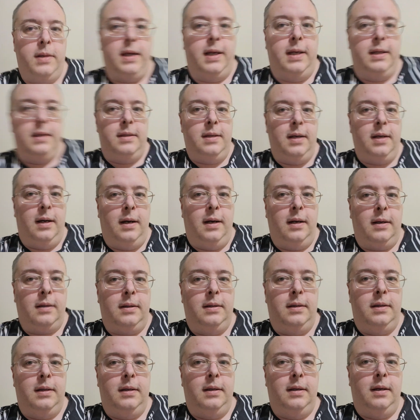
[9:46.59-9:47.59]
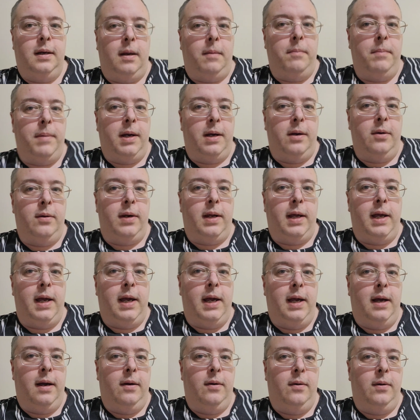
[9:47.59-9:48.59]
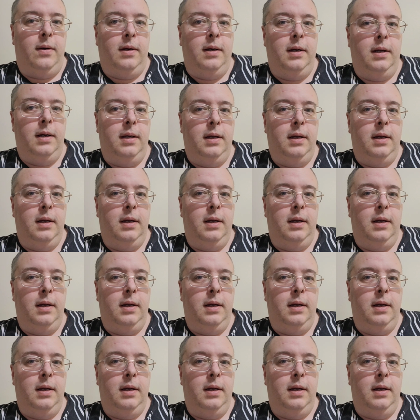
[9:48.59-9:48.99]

they talked about how